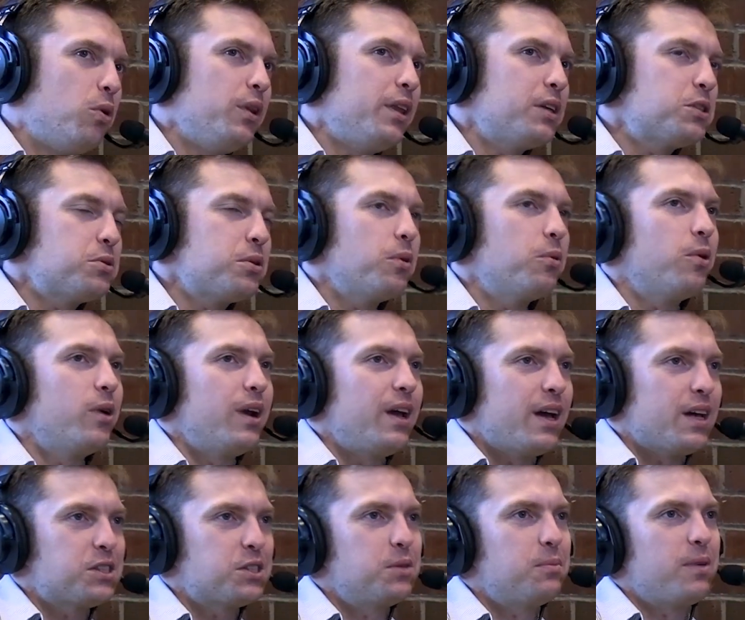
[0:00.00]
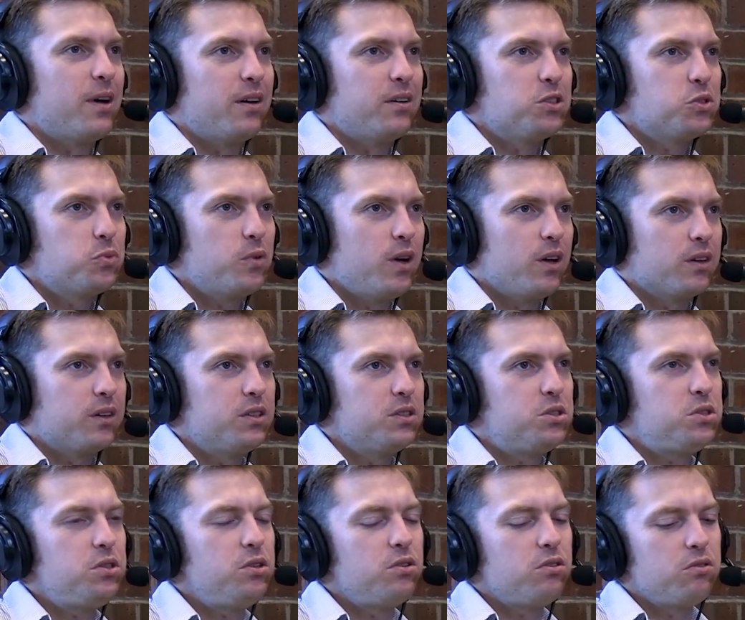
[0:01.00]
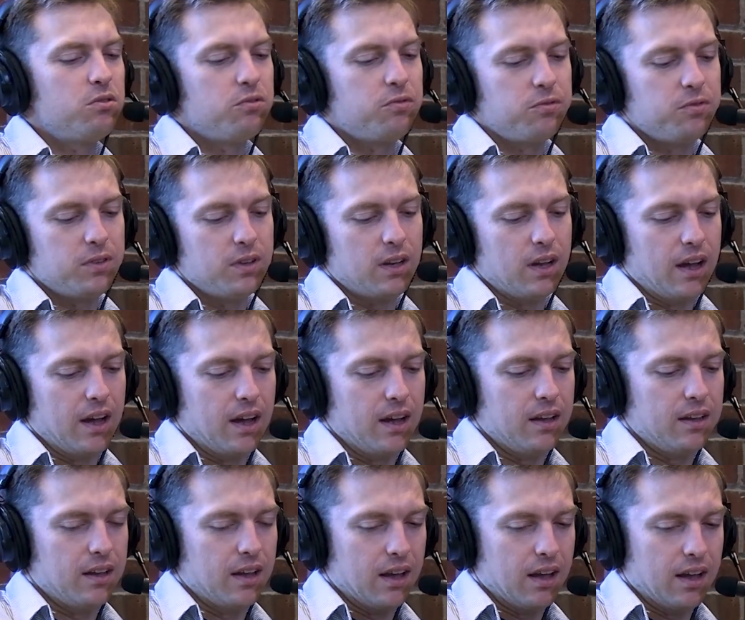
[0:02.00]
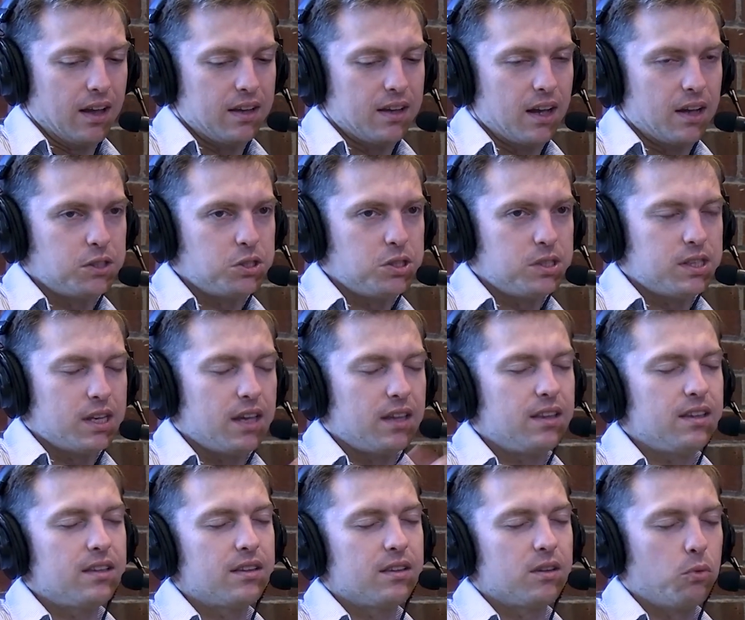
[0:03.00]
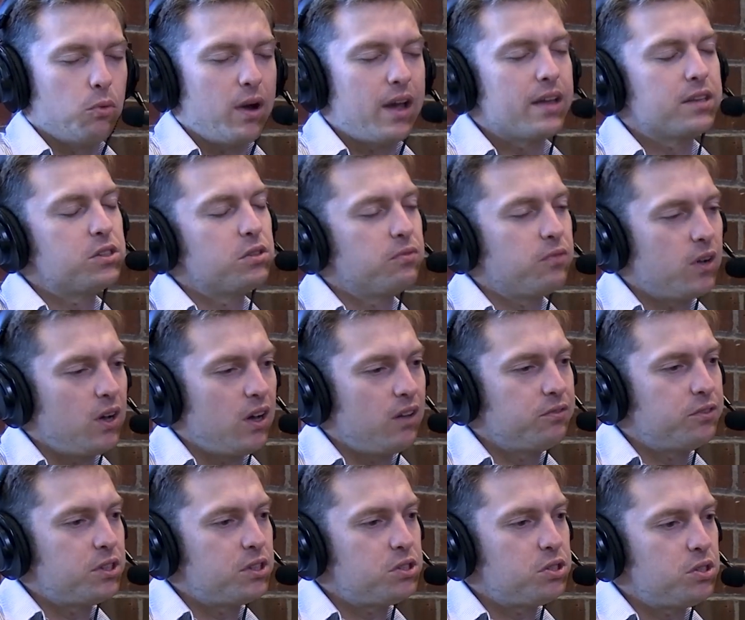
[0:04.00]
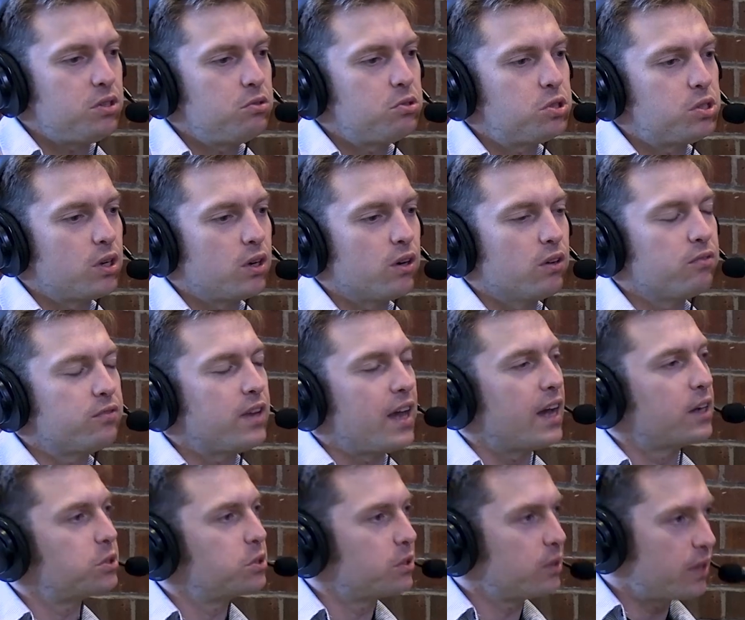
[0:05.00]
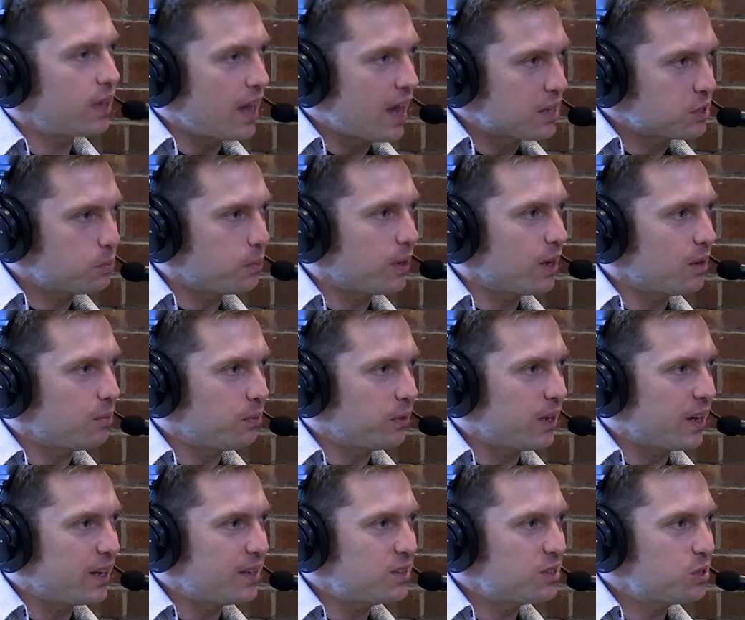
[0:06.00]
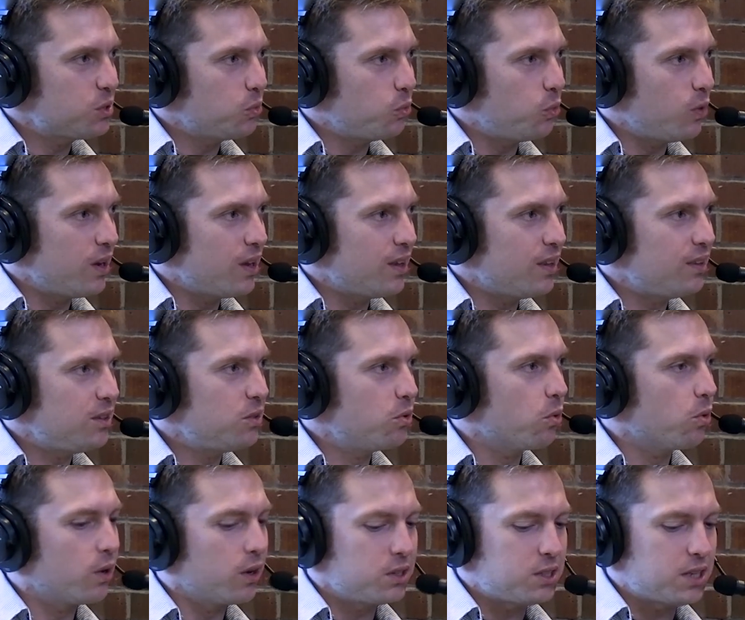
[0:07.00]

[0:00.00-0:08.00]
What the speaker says: Well, that's what I want to ask about as well, because I should say the way it's evolved is you serve natural gas pipelines with your